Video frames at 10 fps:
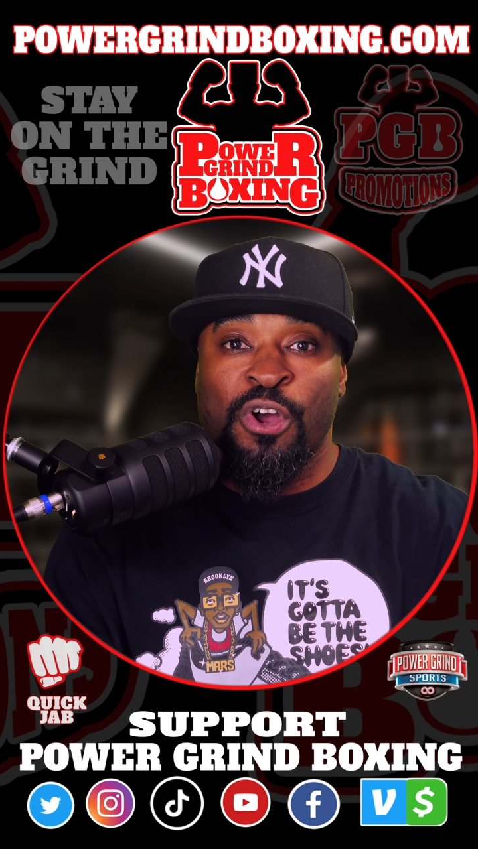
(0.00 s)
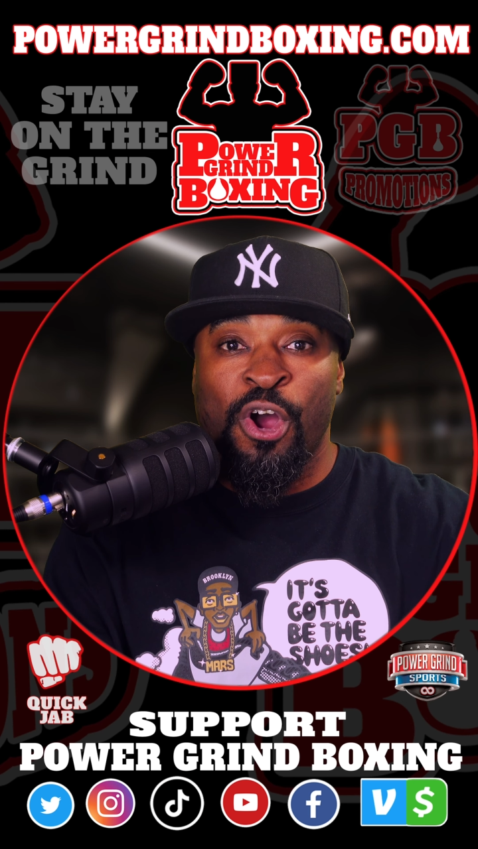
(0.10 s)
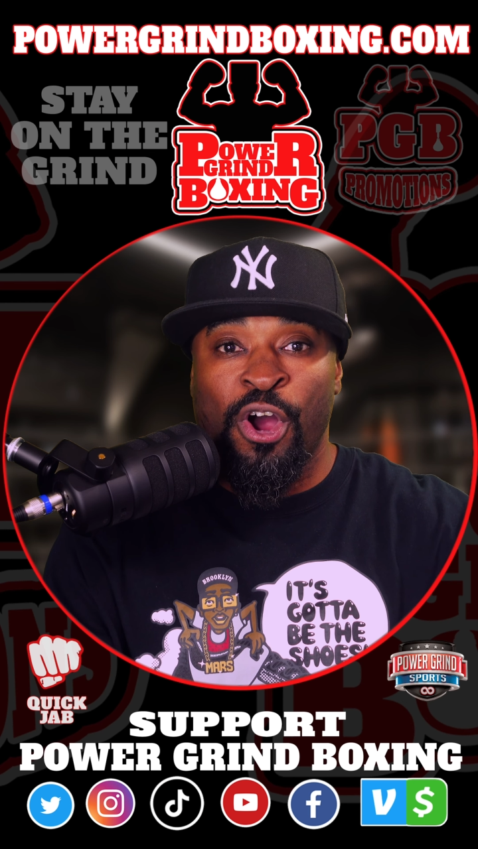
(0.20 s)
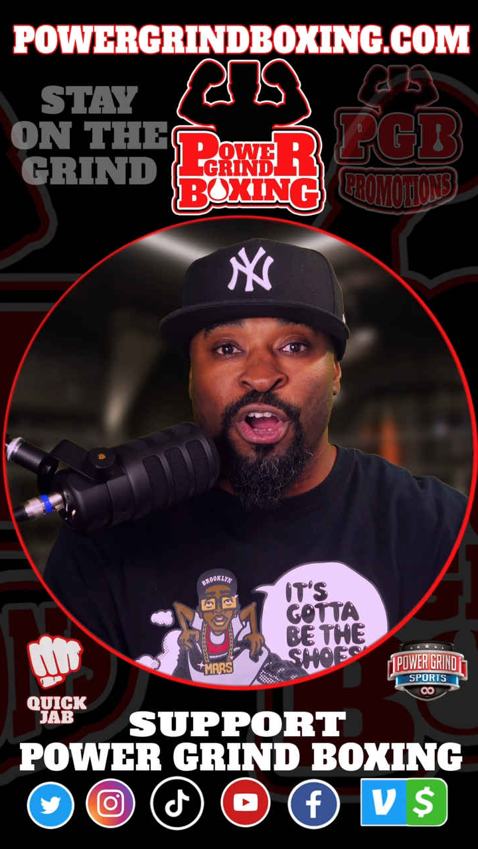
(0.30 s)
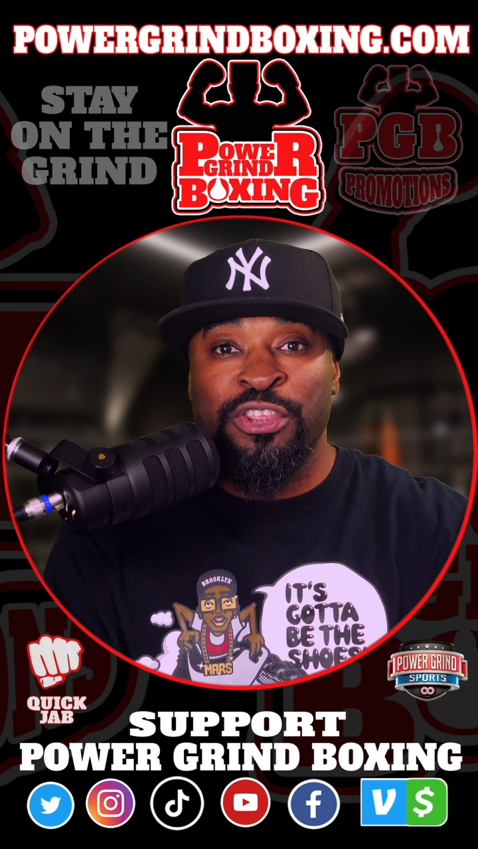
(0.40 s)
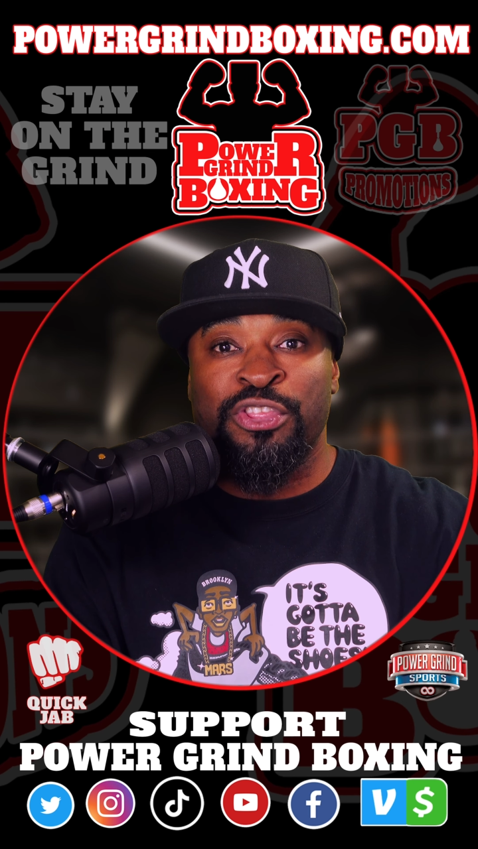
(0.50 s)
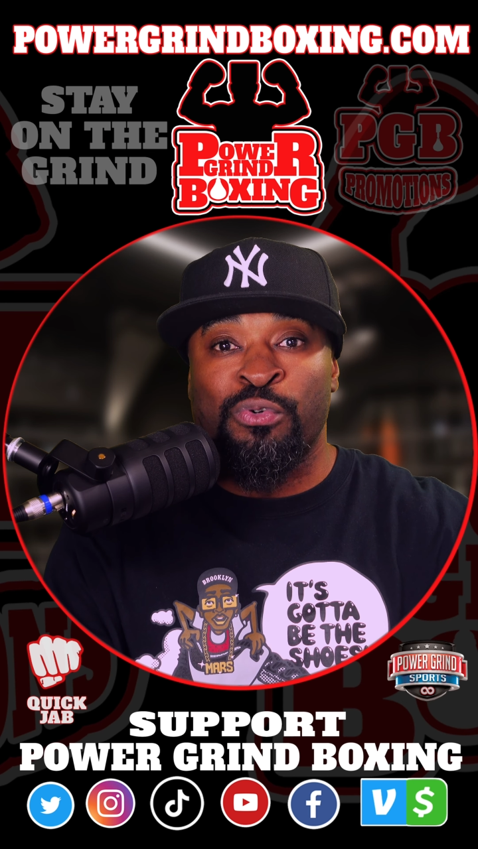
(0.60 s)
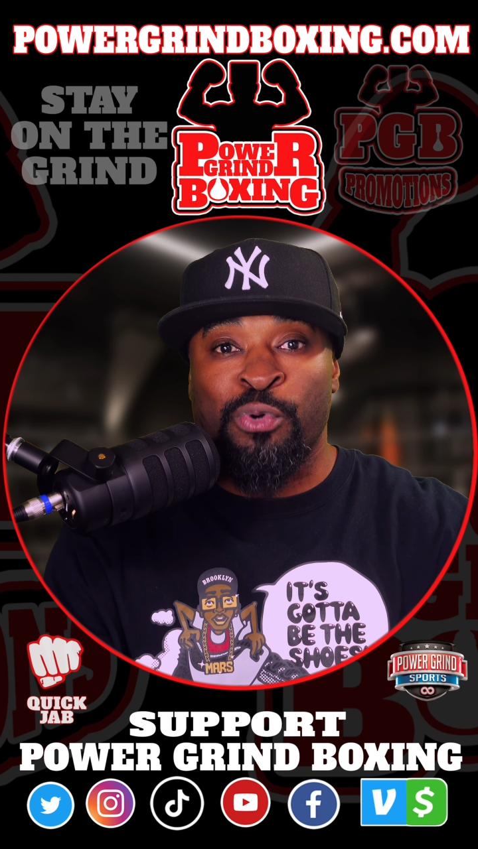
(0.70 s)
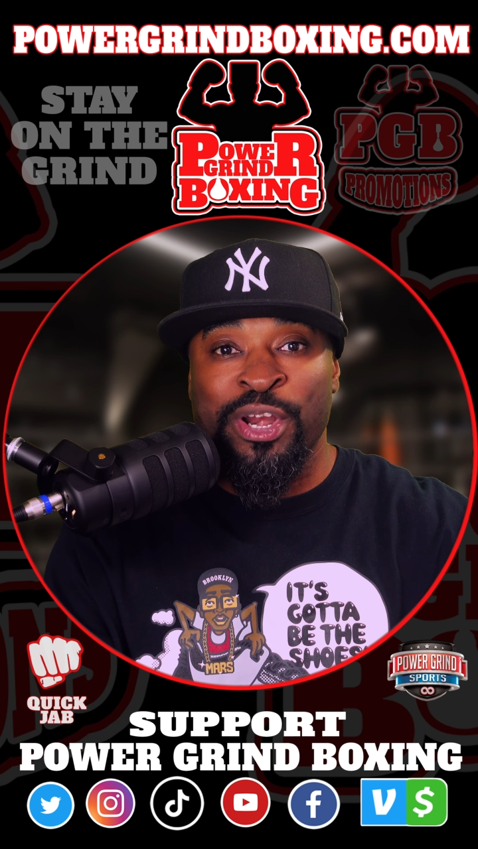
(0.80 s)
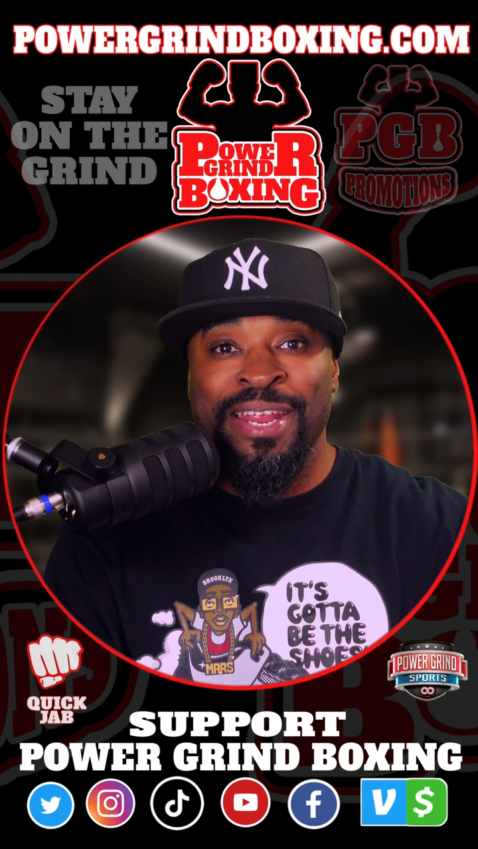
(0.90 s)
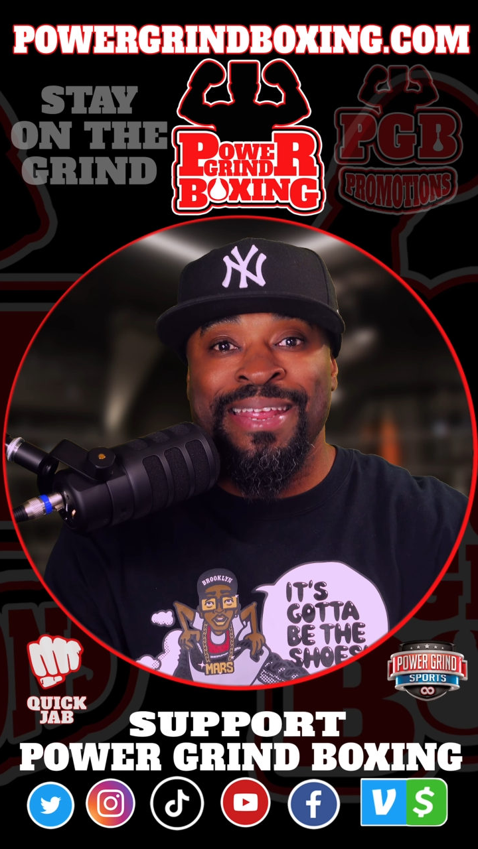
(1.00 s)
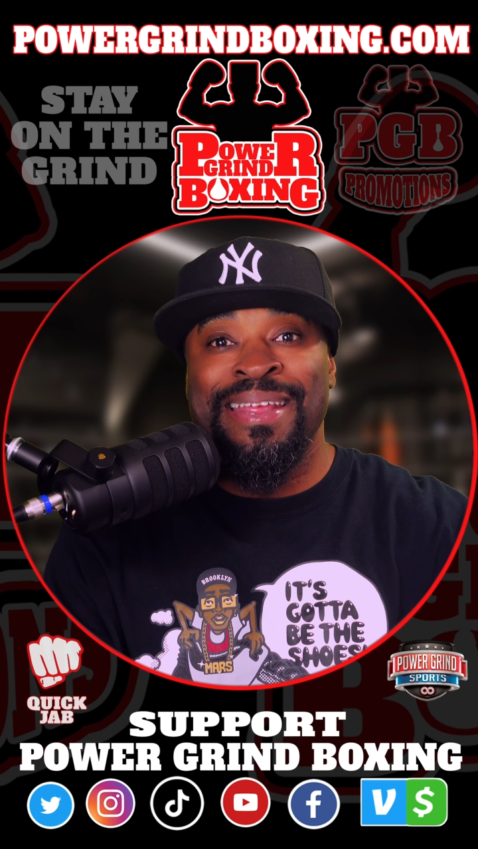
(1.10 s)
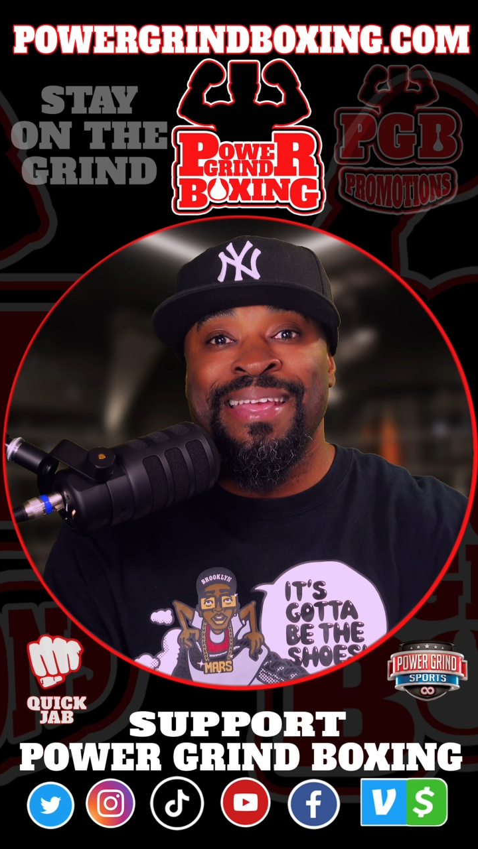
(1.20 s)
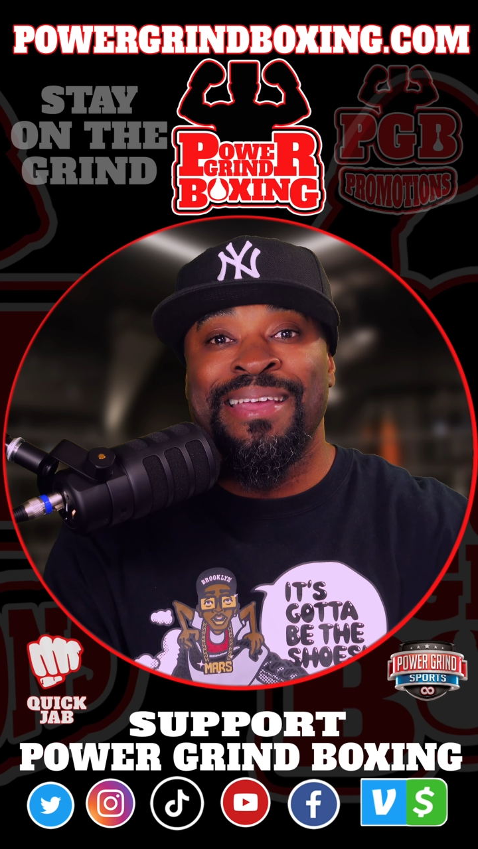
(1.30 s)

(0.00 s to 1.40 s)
are 3